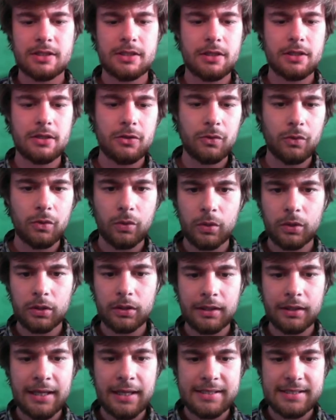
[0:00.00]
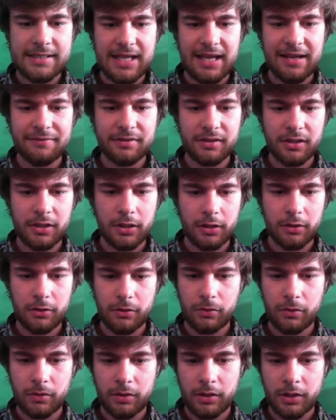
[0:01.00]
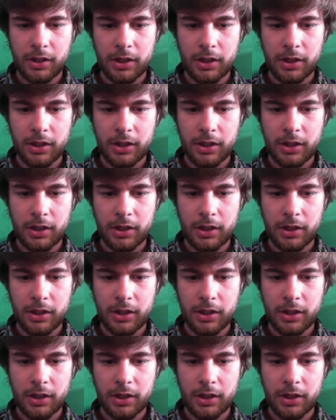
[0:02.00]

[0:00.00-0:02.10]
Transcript: So let's have a go